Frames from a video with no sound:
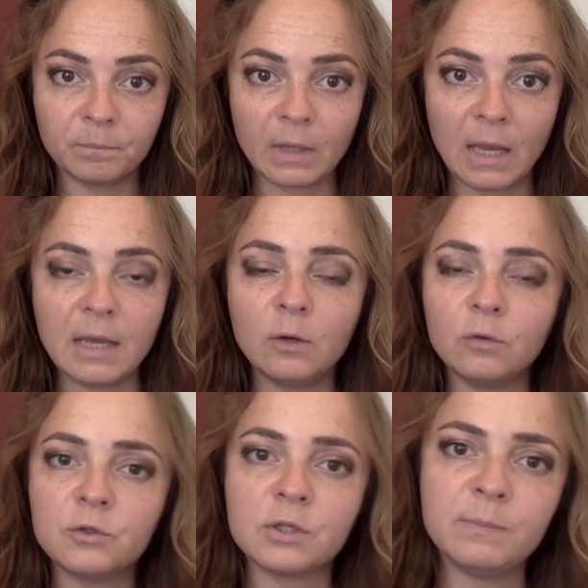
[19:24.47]
and I don't
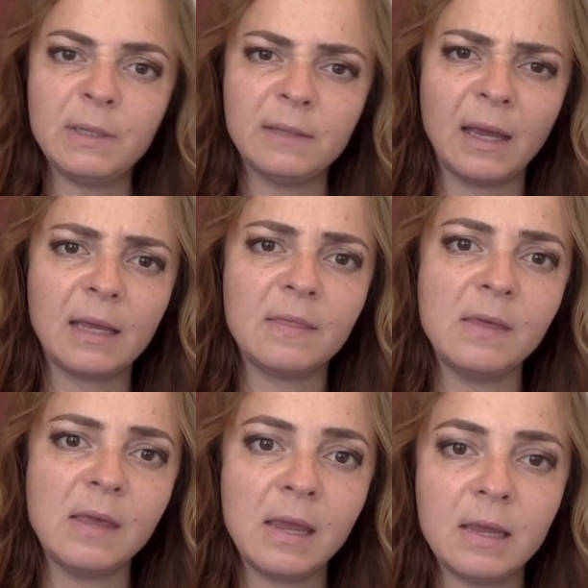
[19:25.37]
just mean like
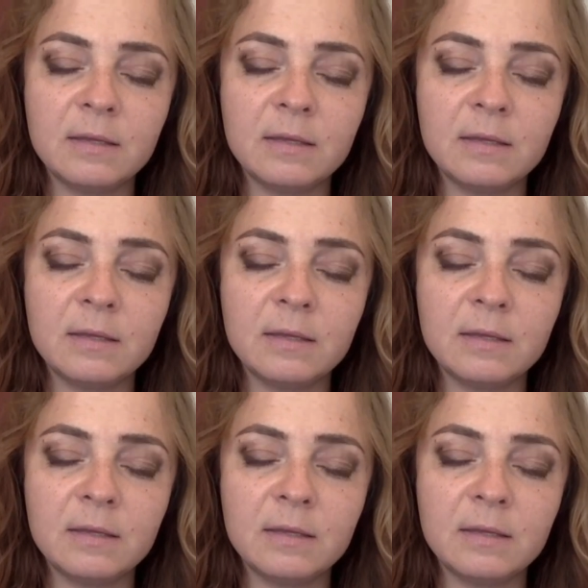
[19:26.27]
the